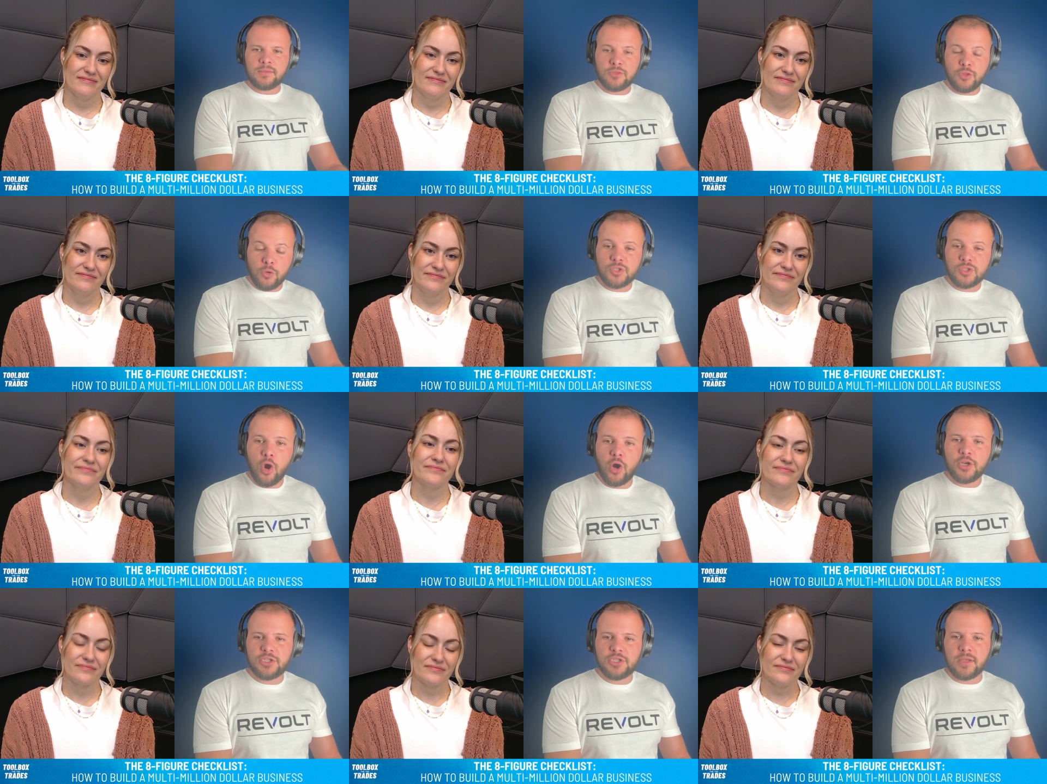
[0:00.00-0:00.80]
Speaker 1: those
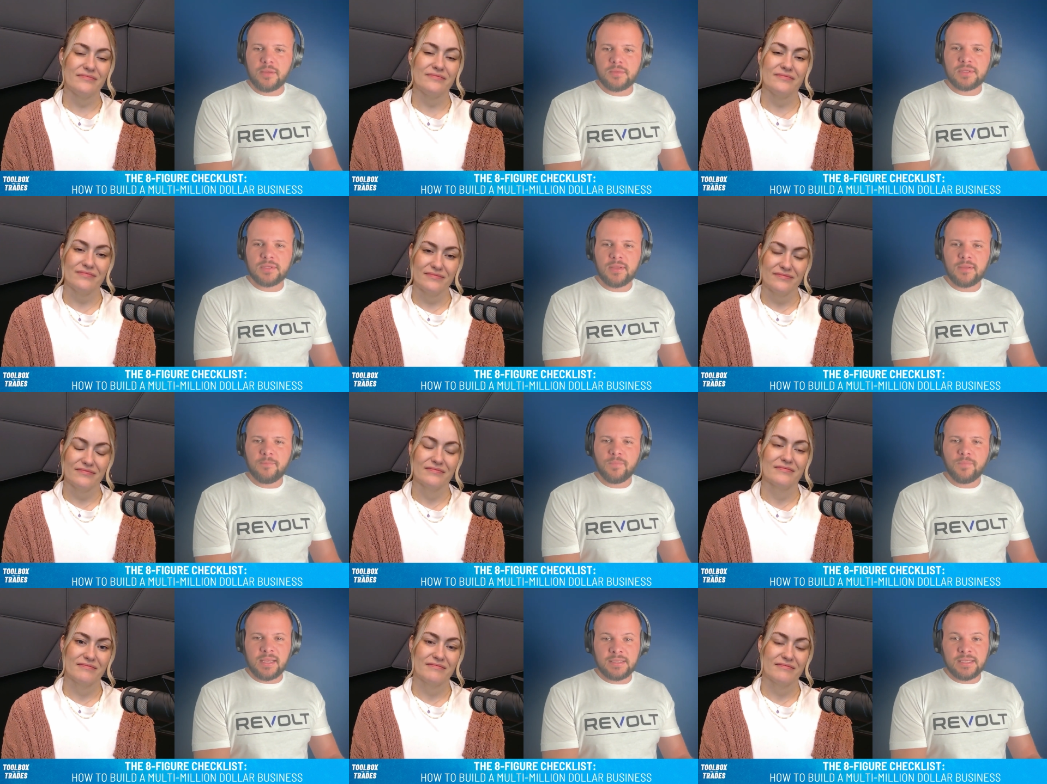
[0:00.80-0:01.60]
hardships.
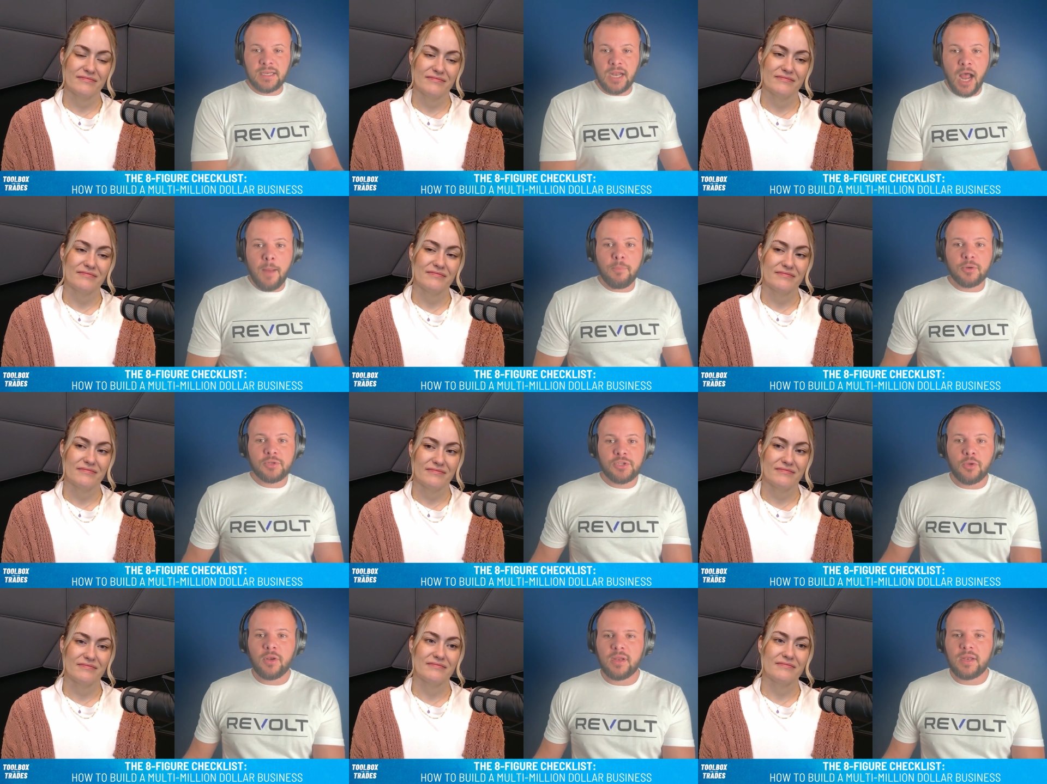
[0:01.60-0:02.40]
It's an
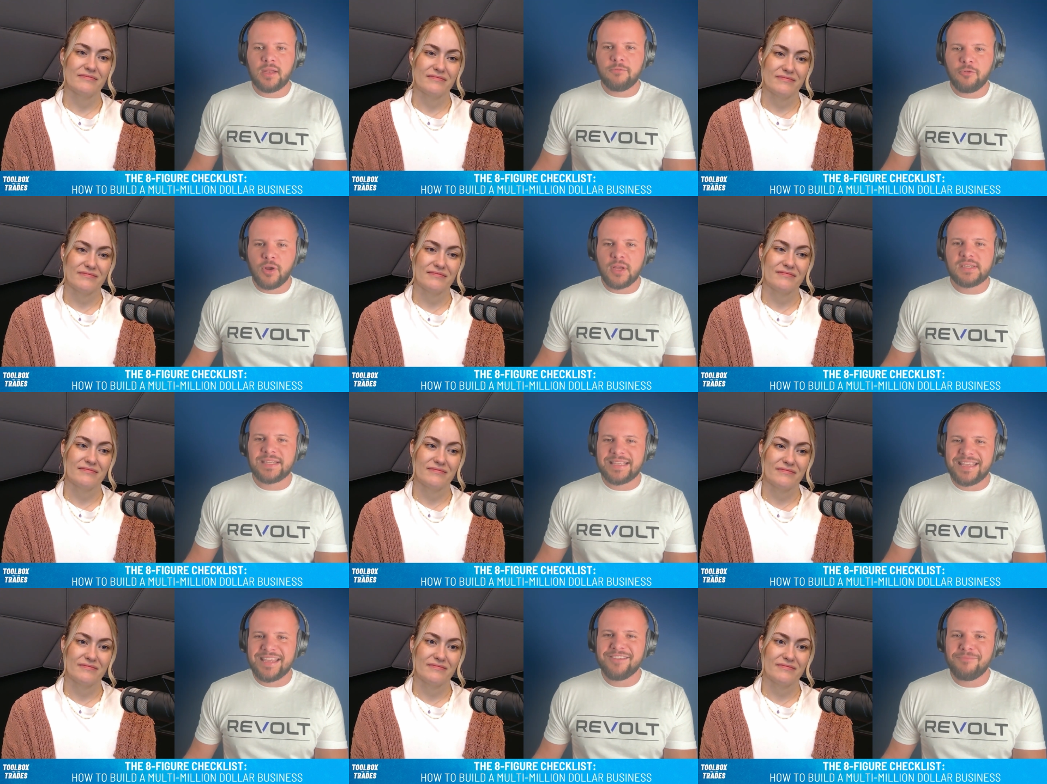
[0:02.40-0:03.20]
opportunity for us to
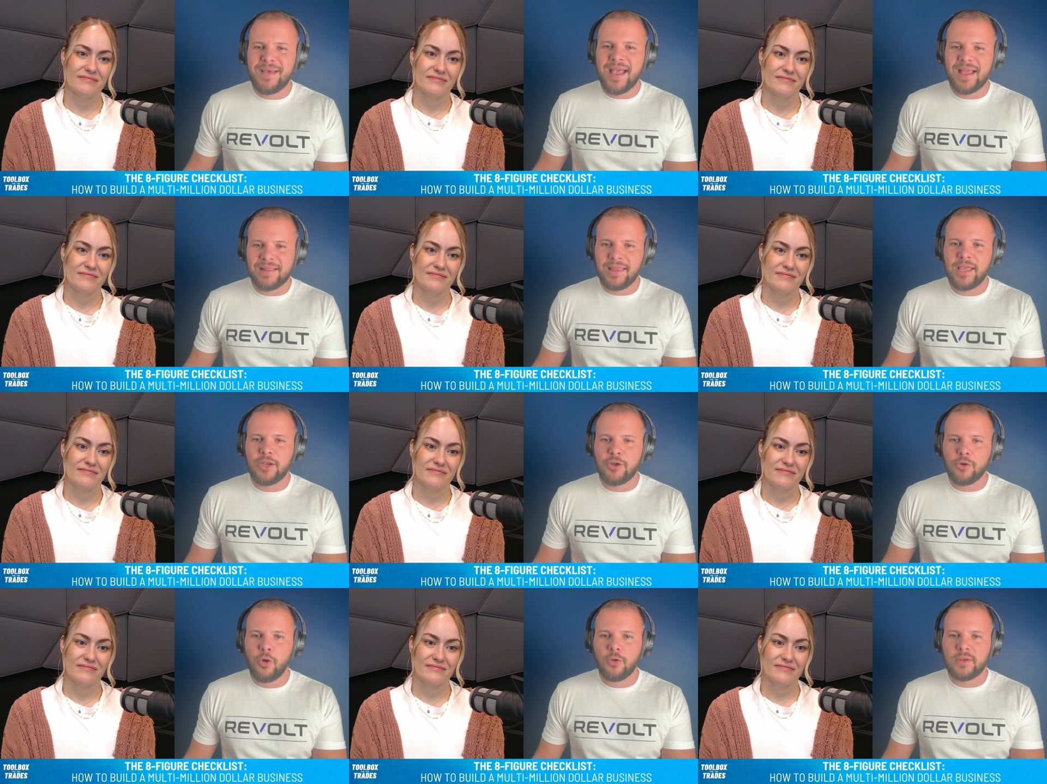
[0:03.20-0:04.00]
give back
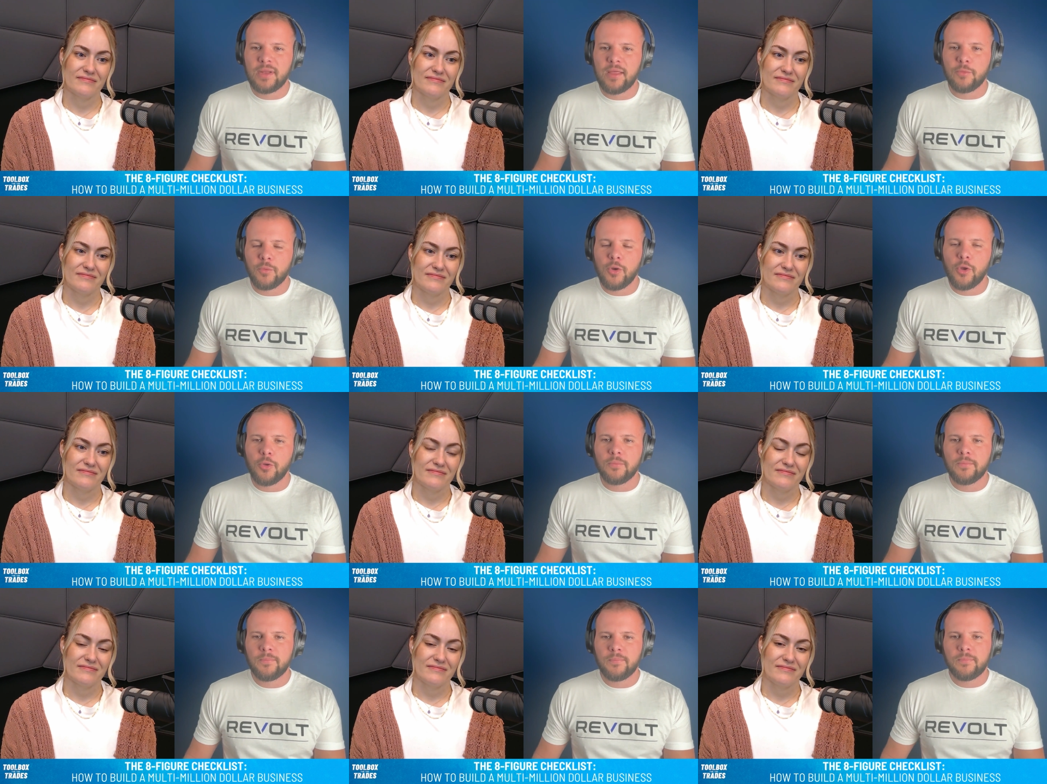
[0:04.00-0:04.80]
later on down the road.
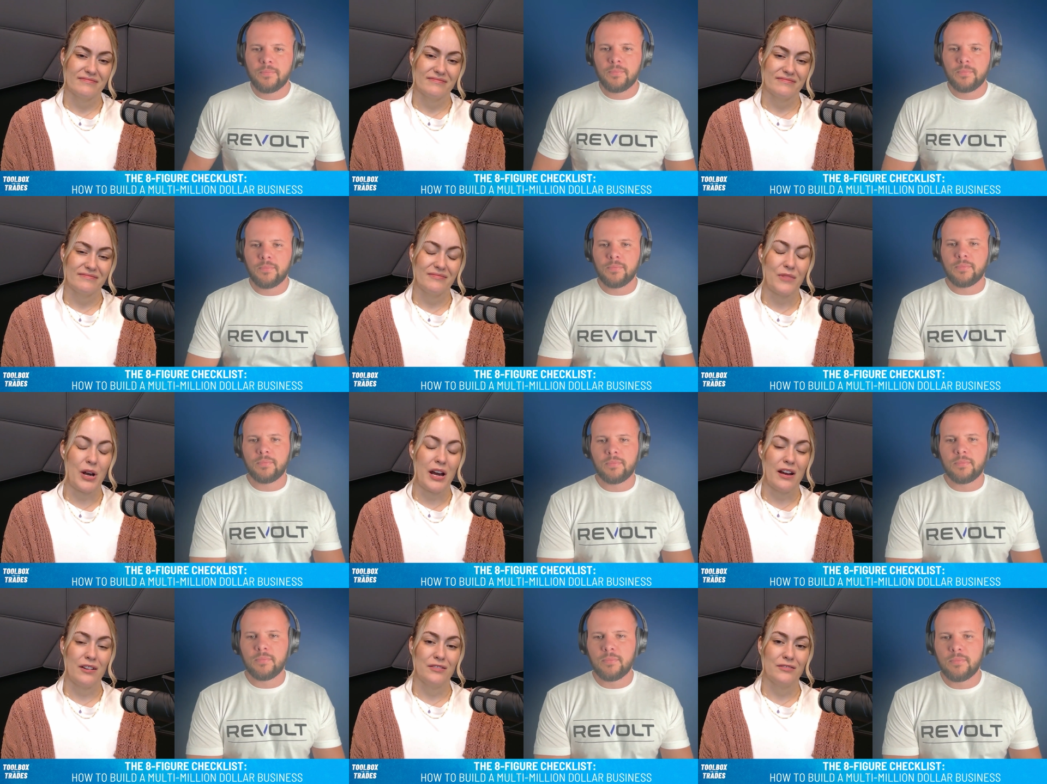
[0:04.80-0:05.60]

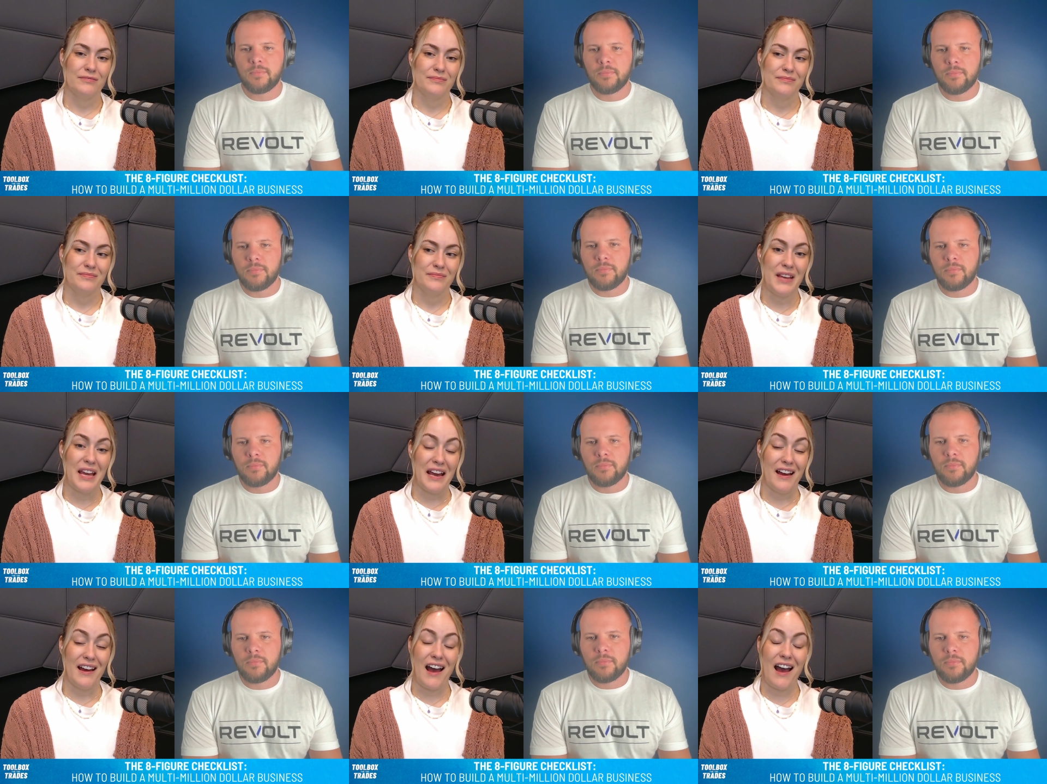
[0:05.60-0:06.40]
Speaker 2: Wow.
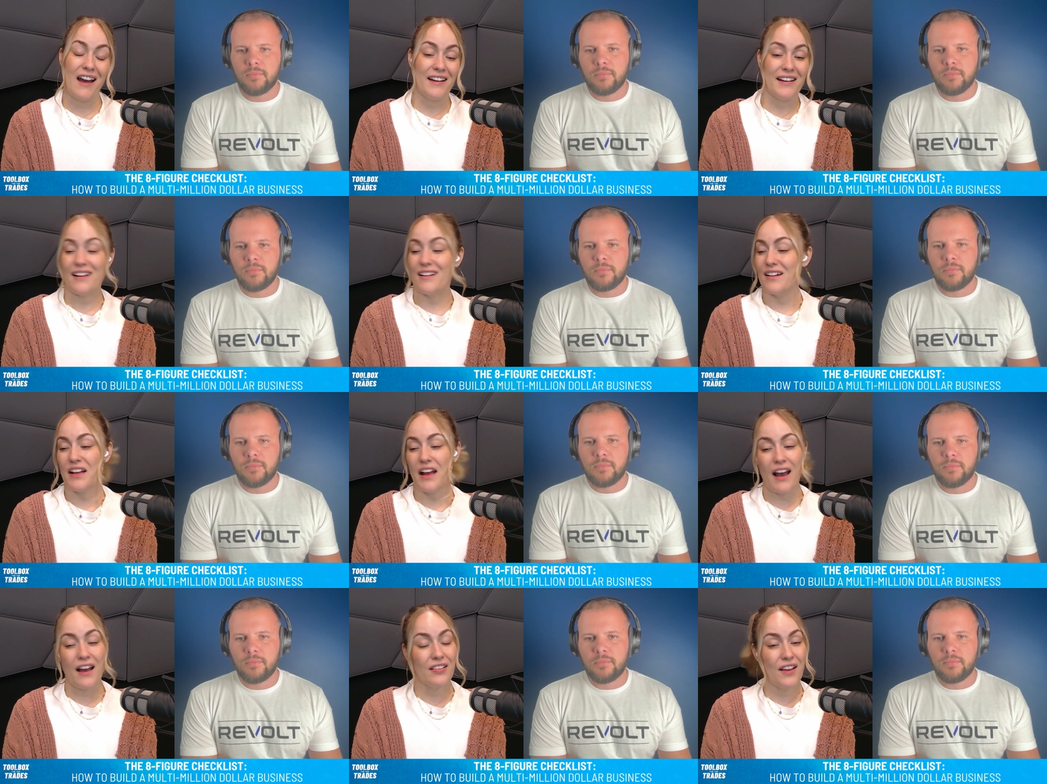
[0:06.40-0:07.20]
Yeah.
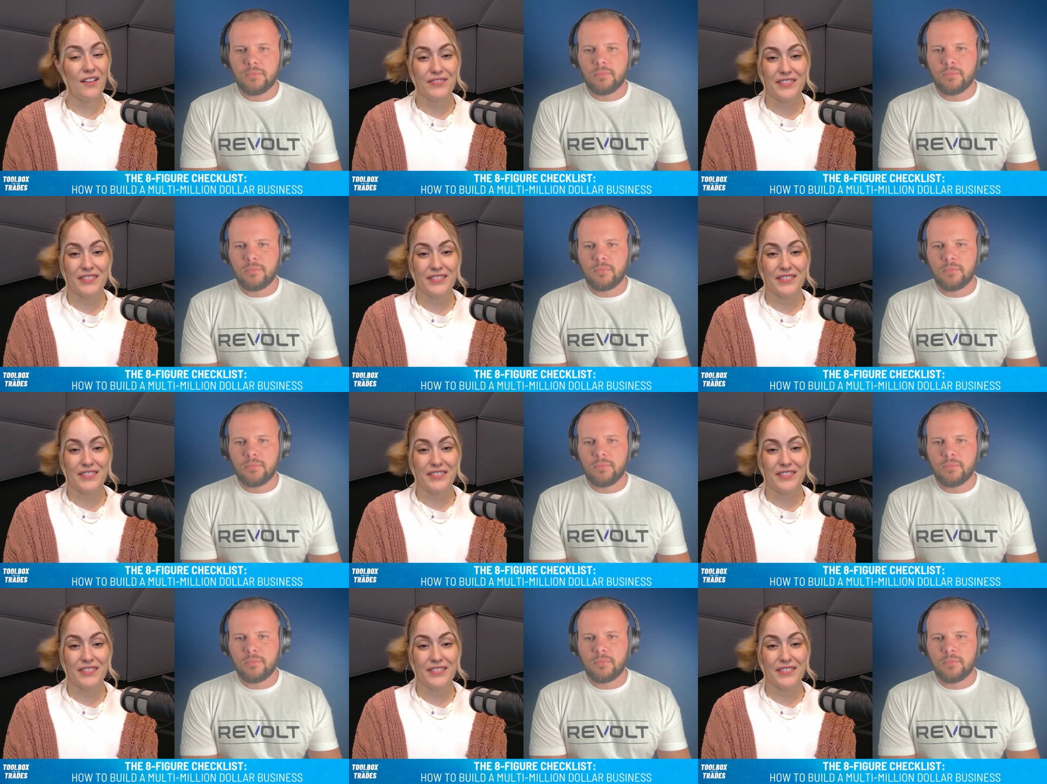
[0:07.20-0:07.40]
I love